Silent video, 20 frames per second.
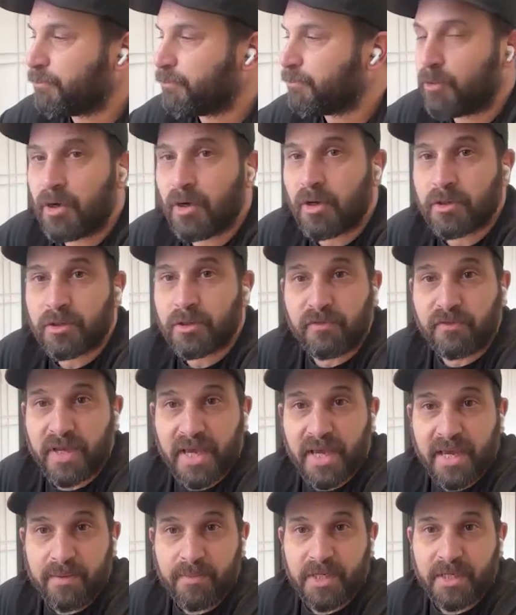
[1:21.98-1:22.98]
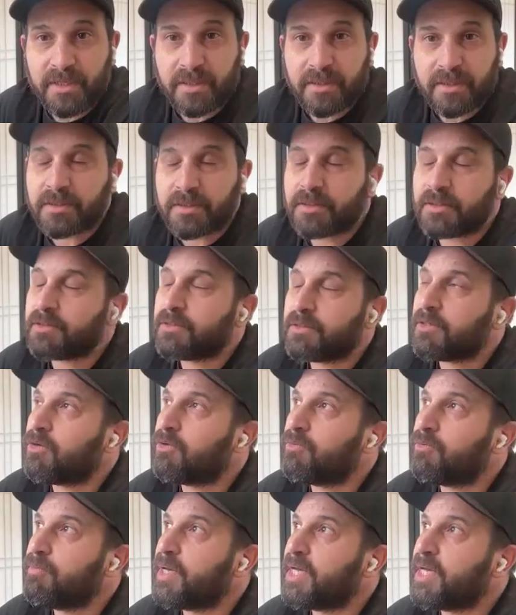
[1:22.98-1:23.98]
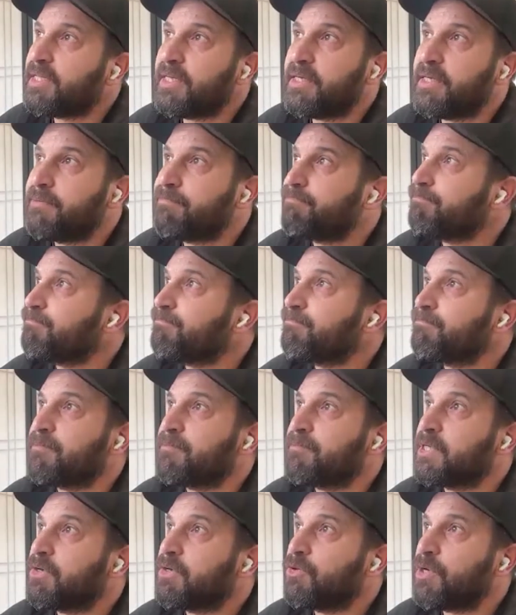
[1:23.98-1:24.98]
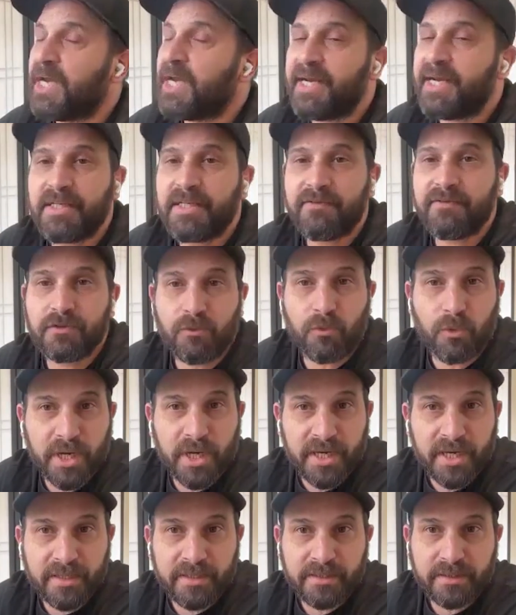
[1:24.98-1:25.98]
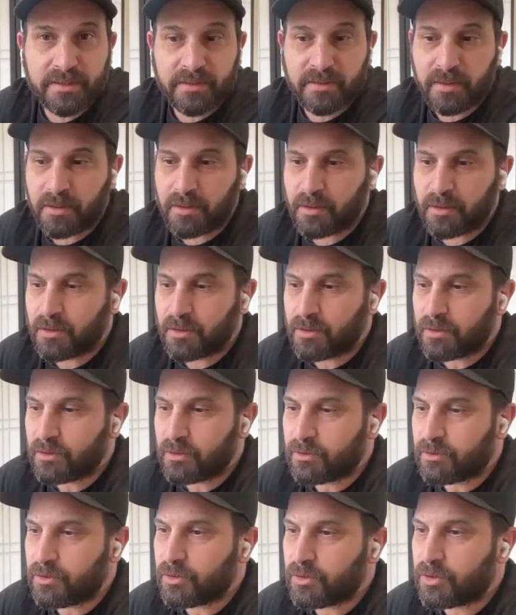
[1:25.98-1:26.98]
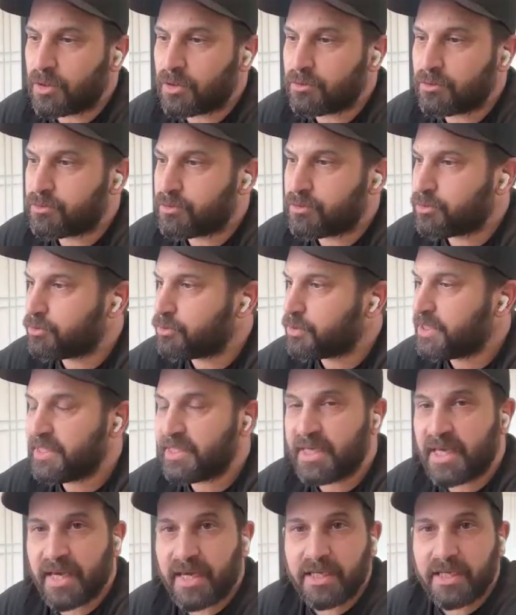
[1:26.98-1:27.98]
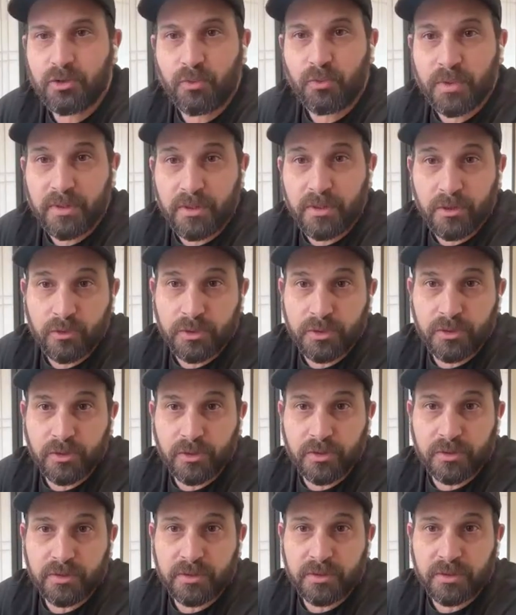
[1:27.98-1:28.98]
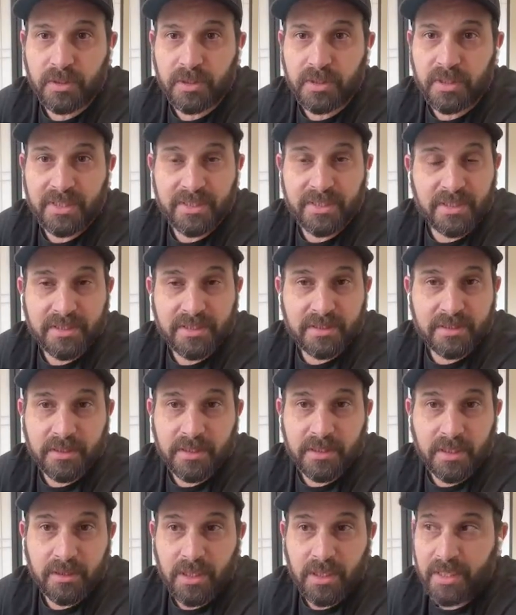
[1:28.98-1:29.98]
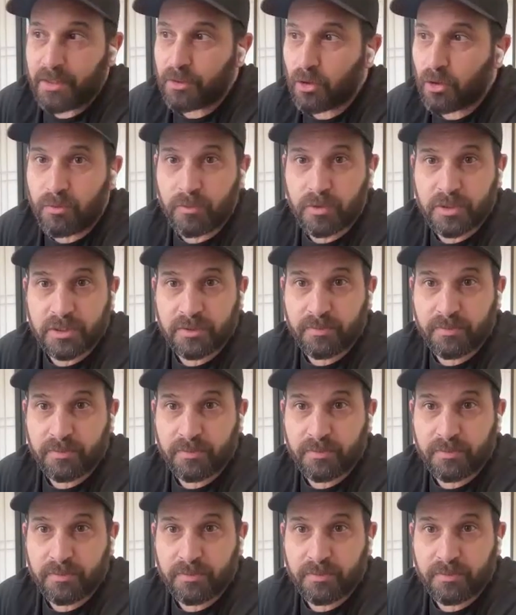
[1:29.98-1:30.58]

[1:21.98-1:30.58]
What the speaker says: world of gaming. There's so many creative ways to engage with users in this enormous